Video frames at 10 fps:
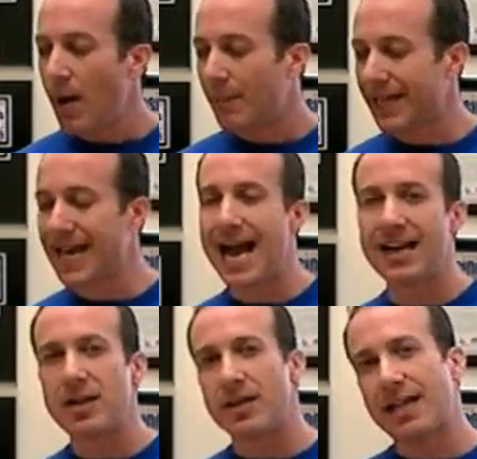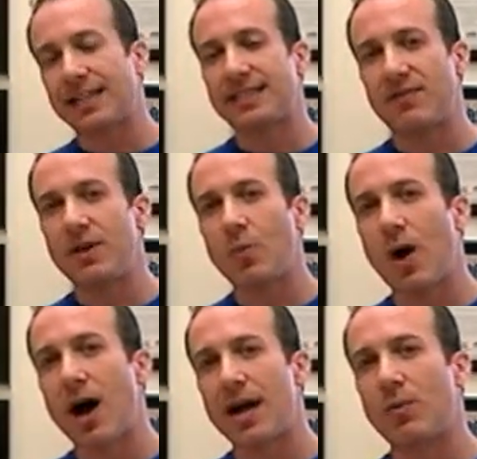But again, that 70
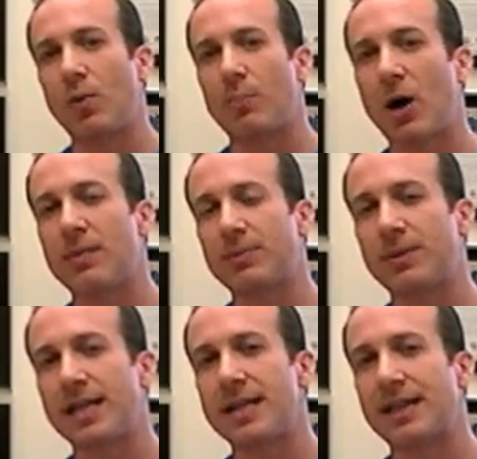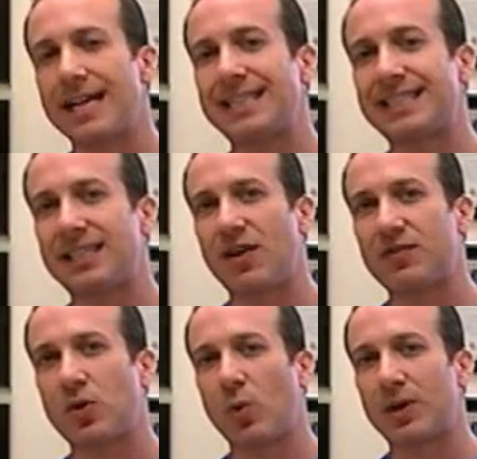watt will probably lend itself
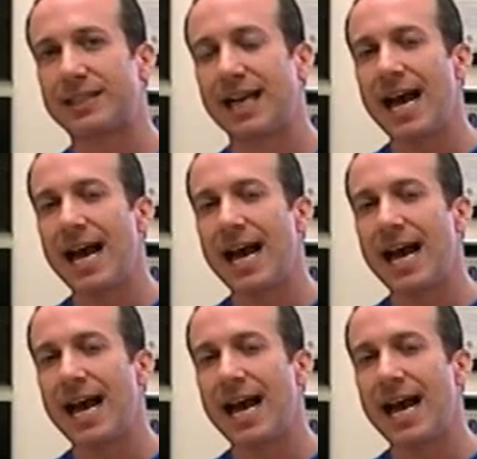towards